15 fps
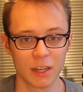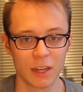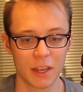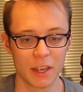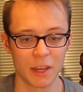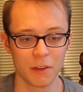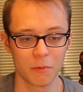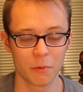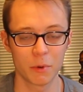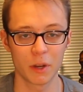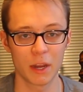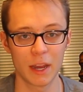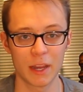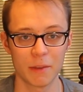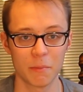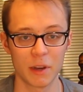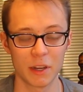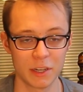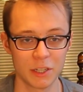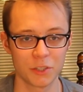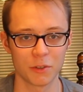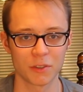and what my
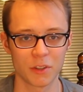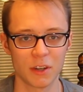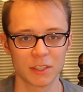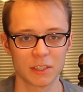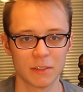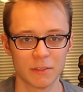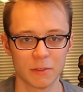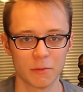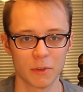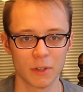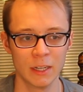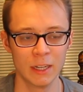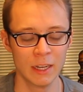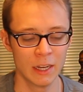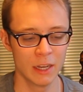initial thoughts of it were.